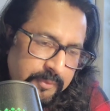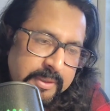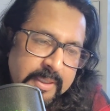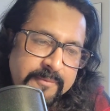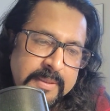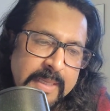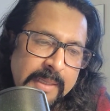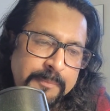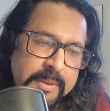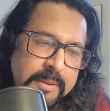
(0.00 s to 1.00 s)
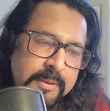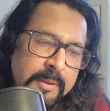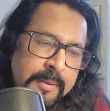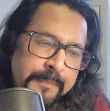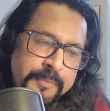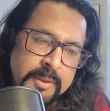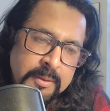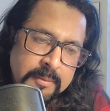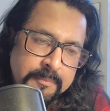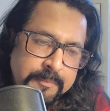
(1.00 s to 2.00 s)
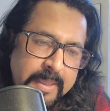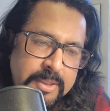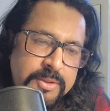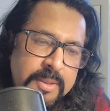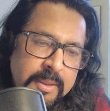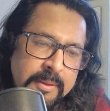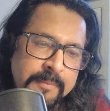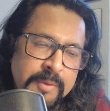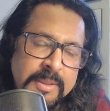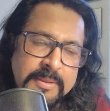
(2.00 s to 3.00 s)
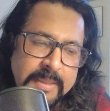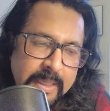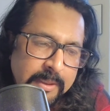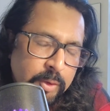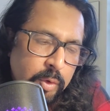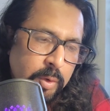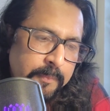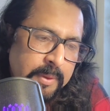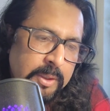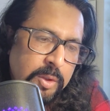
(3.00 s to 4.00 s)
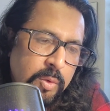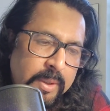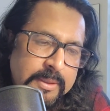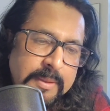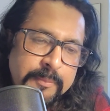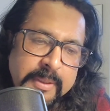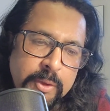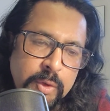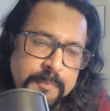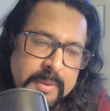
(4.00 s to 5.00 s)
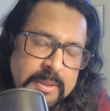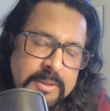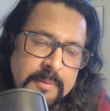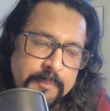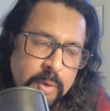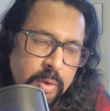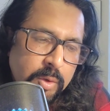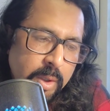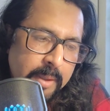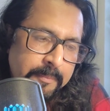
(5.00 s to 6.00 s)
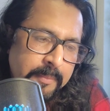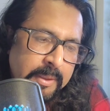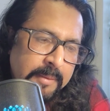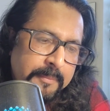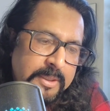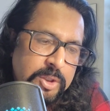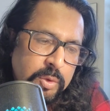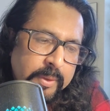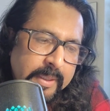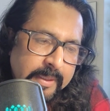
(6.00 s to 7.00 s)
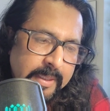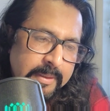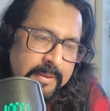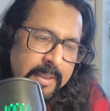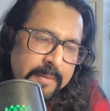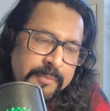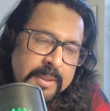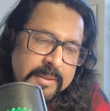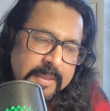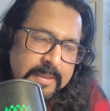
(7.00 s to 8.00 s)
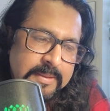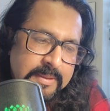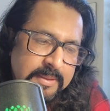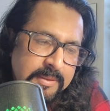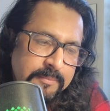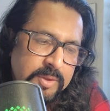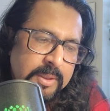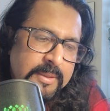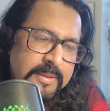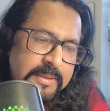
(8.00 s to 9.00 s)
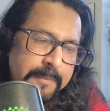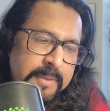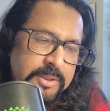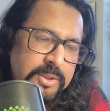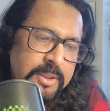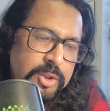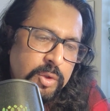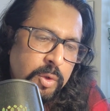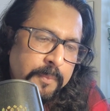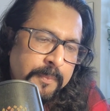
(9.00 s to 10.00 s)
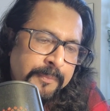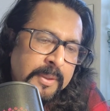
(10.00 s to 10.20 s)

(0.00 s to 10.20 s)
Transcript: David Alpin, Bentrell, Tal Group, Quantum Recruitment, Procom, Persona Canada, Tech Systems, Summit Search Group,